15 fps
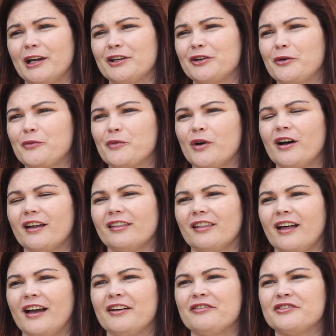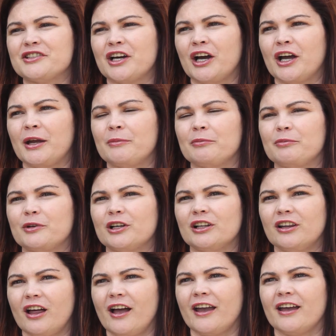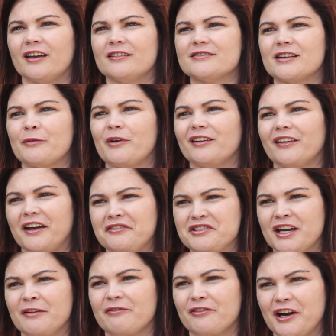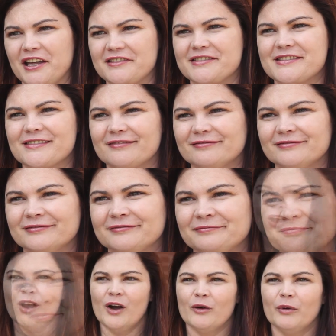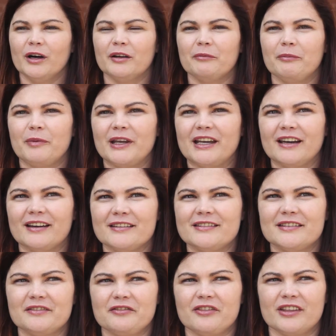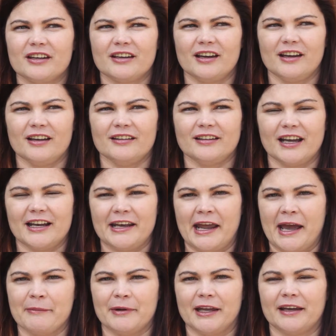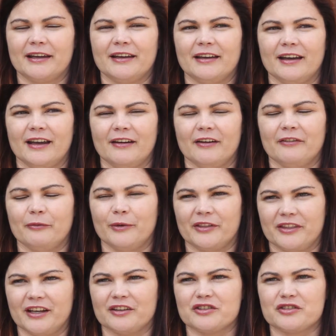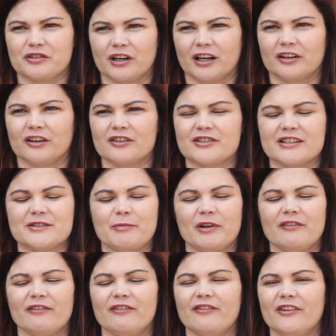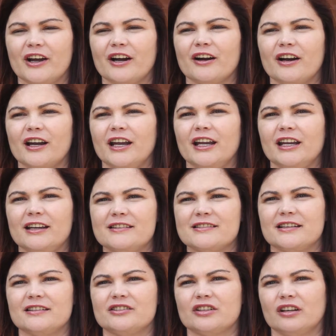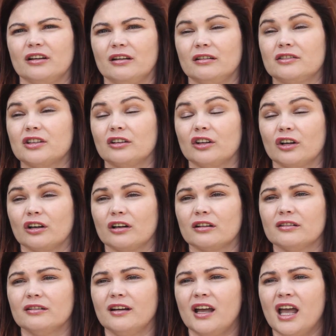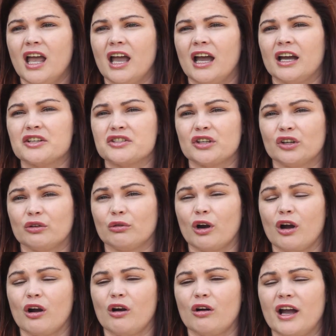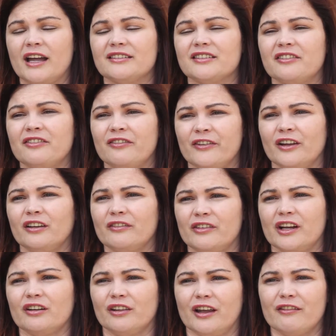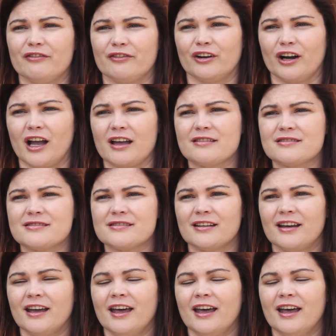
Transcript: I don't want lifetime clients, I want lifetime friends. Well, because of the dynamic with the instructors, it's been very easy to, to learn and to grow and to feel of their love for us.